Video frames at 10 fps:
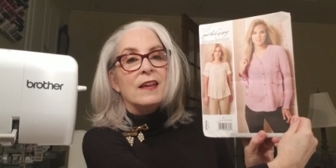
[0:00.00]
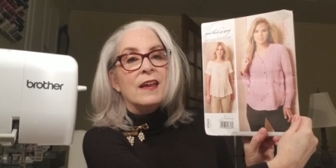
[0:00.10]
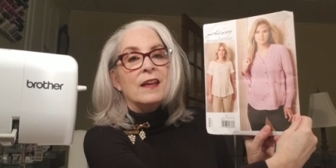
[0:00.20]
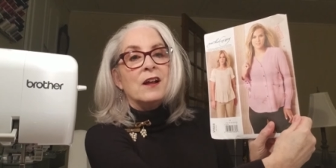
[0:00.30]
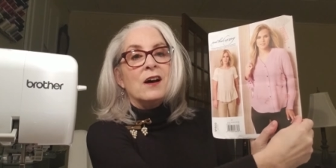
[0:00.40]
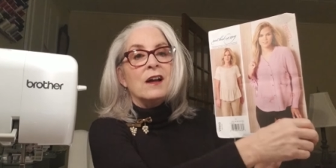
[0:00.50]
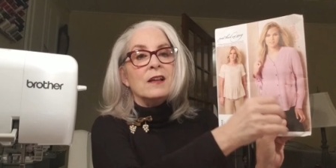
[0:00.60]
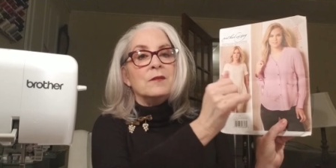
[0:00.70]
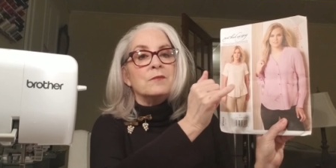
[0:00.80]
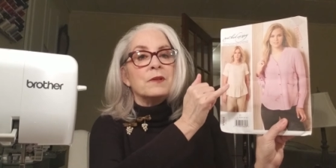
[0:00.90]
And
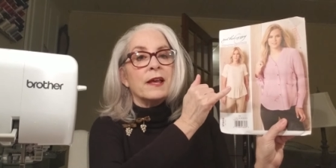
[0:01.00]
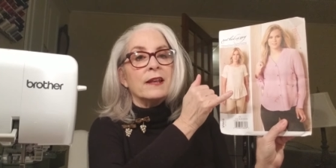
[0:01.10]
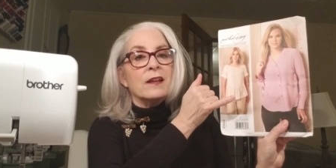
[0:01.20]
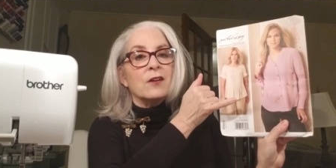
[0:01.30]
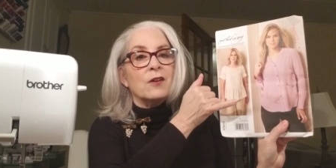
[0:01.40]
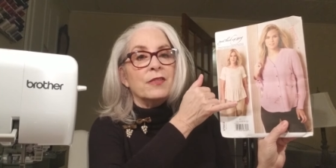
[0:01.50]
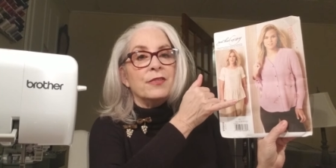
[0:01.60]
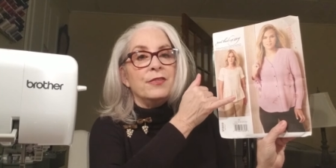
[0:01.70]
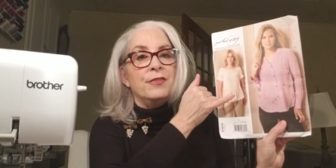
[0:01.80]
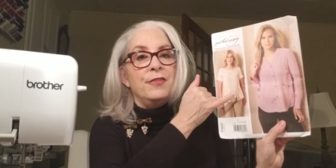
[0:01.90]
I'm planning on
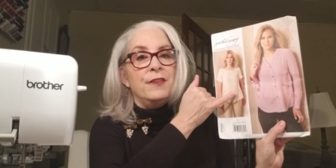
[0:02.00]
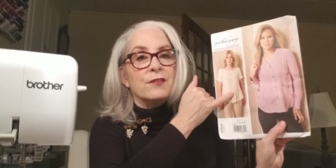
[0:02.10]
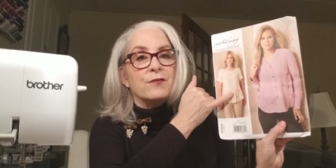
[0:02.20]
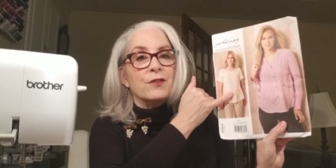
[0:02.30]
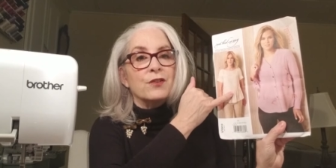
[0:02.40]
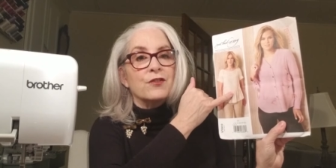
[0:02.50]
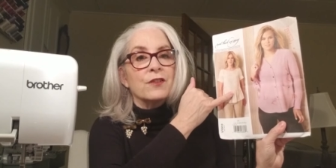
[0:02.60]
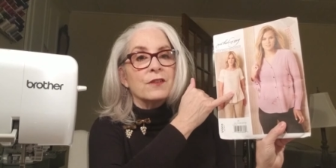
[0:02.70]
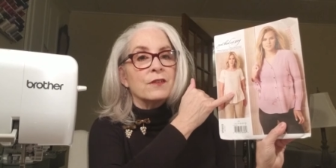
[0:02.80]
this version.